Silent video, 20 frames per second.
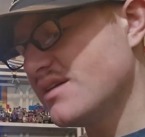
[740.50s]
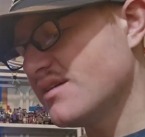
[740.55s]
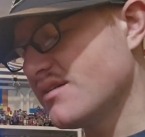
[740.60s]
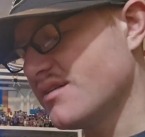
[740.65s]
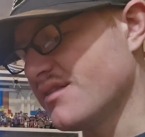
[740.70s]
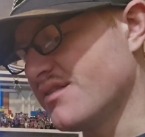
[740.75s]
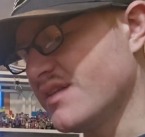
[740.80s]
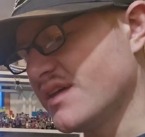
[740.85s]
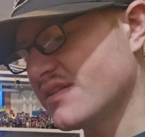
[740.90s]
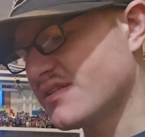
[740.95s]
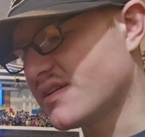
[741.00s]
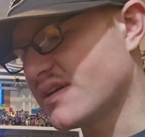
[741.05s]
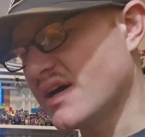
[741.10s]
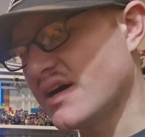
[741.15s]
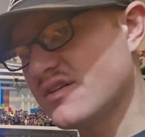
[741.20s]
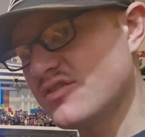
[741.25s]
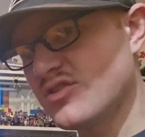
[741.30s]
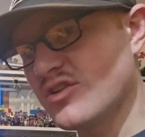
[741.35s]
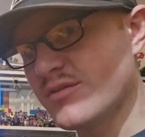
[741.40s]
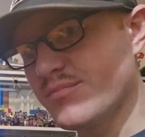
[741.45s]
this
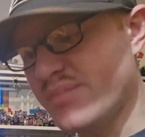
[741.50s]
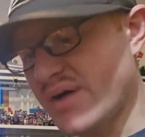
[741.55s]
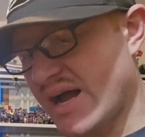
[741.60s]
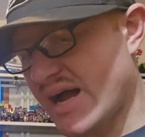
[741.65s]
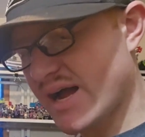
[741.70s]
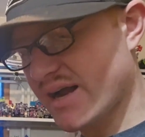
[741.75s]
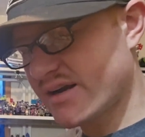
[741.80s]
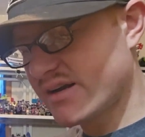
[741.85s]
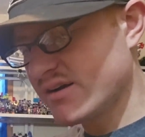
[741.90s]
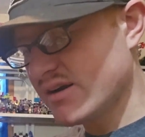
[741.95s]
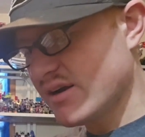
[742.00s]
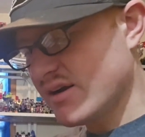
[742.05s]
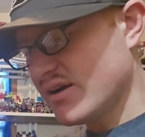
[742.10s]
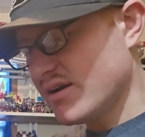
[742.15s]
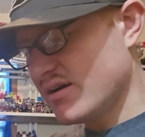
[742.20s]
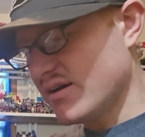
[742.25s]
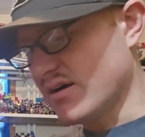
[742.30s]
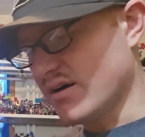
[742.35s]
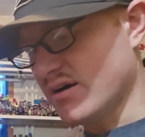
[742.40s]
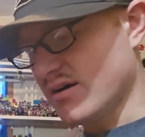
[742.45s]
gun to the back,
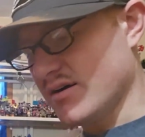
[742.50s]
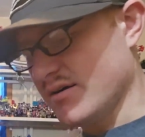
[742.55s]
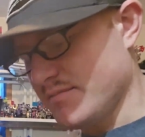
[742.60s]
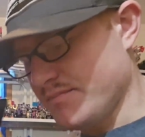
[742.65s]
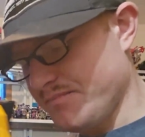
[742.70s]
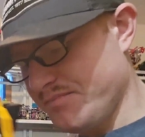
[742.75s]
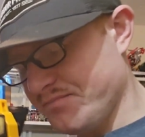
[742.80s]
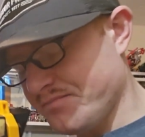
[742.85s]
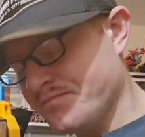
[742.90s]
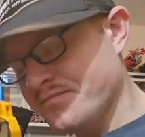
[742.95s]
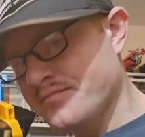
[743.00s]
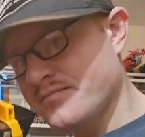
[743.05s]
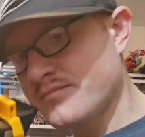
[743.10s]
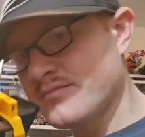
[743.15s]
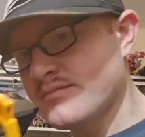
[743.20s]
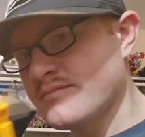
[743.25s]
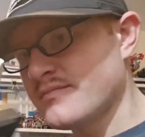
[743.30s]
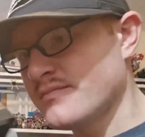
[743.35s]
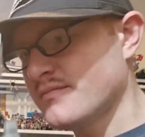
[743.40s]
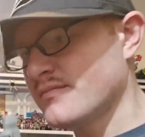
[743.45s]

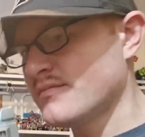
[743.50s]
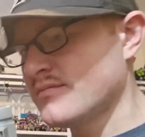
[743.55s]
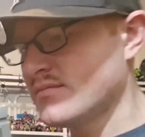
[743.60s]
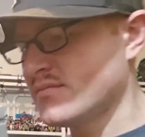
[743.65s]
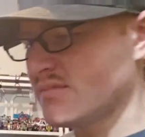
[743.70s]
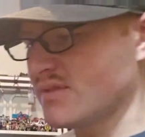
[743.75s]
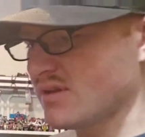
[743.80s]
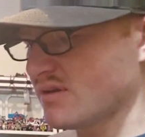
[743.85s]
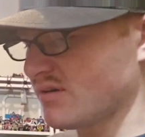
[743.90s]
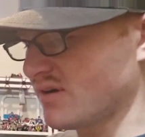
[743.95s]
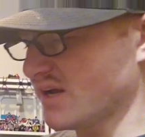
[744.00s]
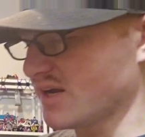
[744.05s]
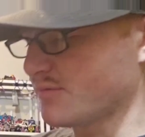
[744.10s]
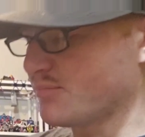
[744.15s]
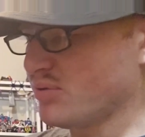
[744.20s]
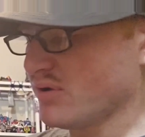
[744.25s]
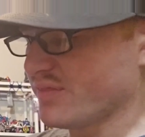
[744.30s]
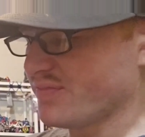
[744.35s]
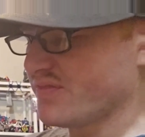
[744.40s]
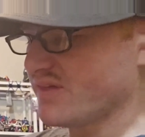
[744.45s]
like
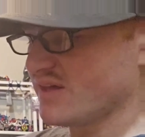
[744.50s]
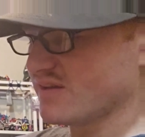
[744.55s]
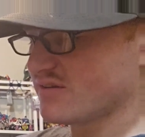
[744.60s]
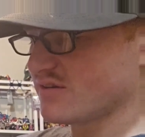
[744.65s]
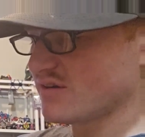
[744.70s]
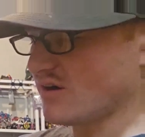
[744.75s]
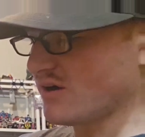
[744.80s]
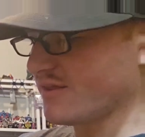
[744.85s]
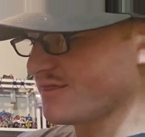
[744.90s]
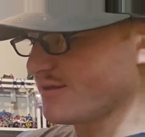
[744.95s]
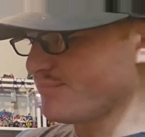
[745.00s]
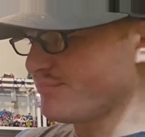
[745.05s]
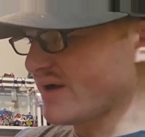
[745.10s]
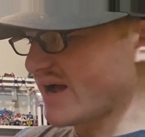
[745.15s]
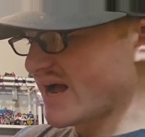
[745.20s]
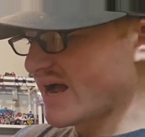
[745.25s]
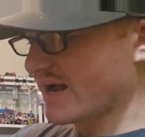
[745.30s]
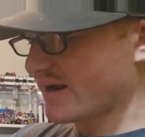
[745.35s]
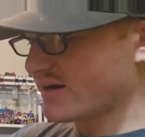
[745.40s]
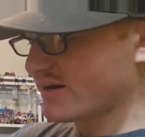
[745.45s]
put this on the
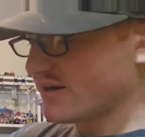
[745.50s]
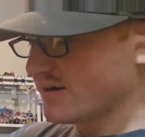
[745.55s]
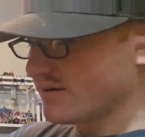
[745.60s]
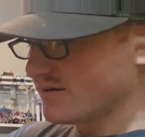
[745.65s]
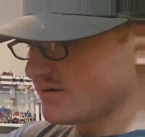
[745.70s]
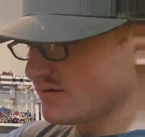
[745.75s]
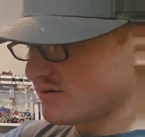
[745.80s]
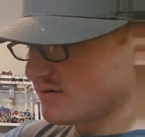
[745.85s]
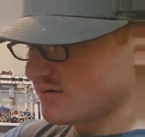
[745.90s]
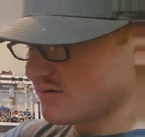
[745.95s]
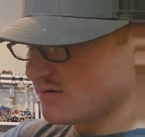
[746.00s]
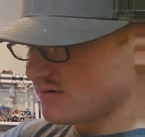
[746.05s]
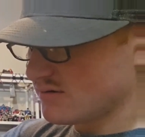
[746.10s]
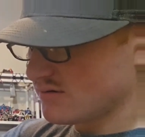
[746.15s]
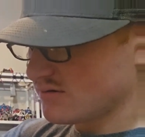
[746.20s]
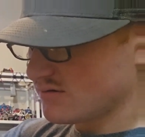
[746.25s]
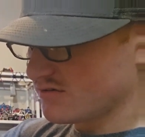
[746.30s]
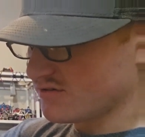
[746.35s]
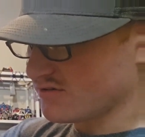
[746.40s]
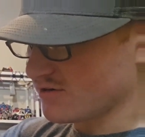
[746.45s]
back,
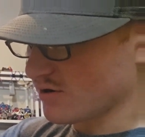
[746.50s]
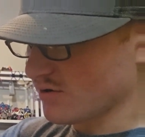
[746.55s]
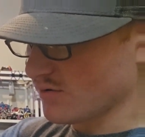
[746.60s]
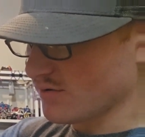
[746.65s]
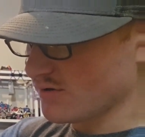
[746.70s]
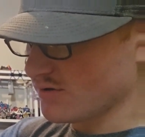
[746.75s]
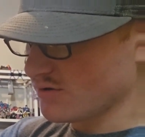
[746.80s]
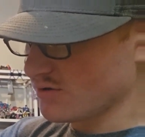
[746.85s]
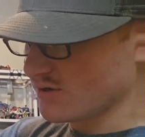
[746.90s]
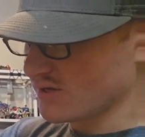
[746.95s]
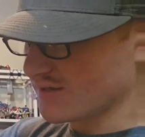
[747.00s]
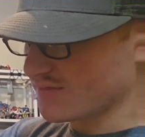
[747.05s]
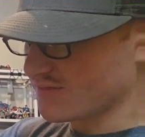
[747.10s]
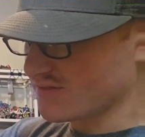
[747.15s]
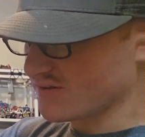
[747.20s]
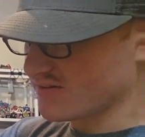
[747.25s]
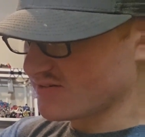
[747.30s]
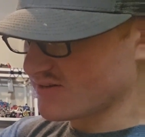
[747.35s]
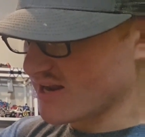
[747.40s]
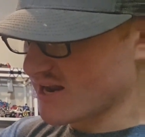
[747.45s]
so you get the
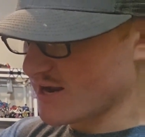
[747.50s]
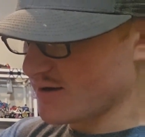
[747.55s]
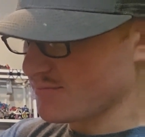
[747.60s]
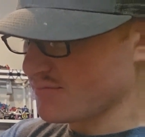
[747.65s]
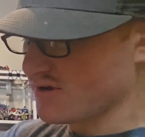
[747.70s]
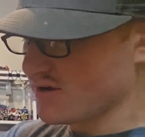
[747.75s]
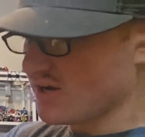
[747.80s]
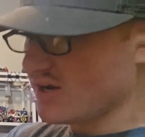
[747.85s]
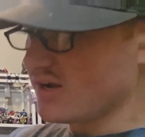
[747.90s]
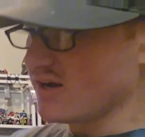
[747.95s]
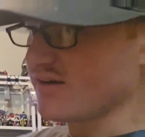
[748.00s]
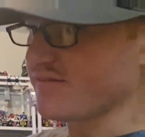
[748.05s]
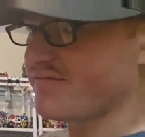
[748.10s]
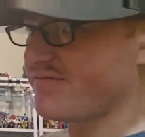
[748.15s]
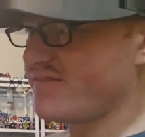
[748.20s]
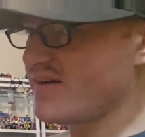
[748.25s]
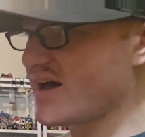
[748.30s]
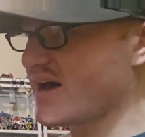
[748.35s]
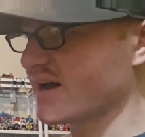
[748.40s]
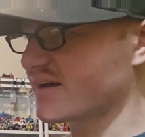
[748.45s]
same
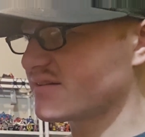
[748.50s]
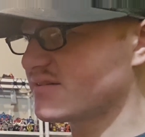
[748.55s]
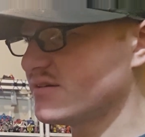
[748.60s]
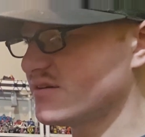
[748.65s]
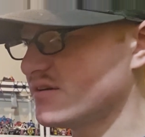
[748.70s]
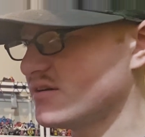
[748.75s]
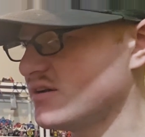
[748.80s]
effect,